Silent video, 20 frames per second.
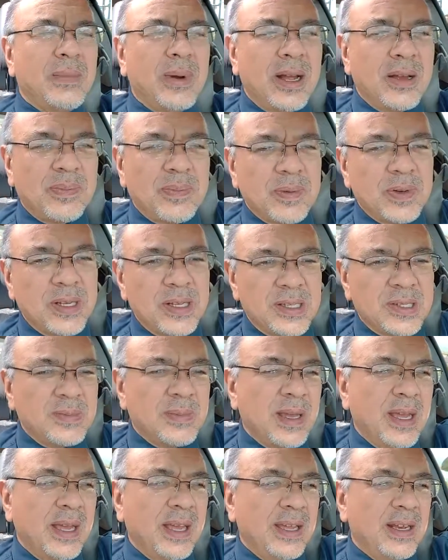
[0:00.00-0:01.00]
about Prince,
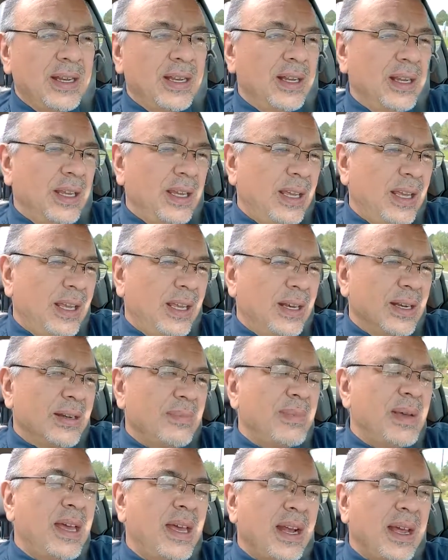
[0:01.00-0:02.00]
man,
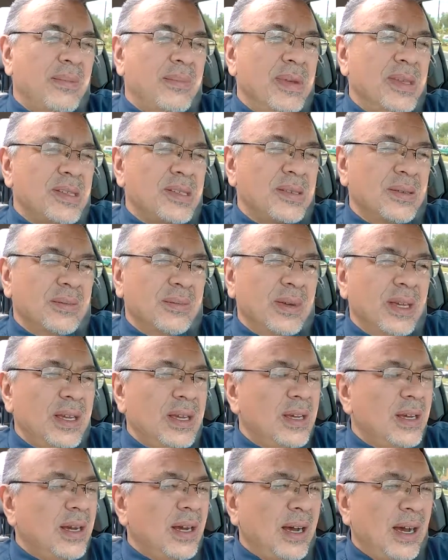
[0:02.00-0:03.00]
and man, I miss him.
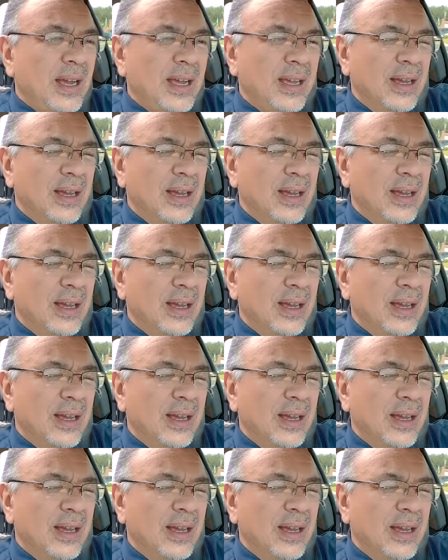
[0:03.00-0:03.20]
I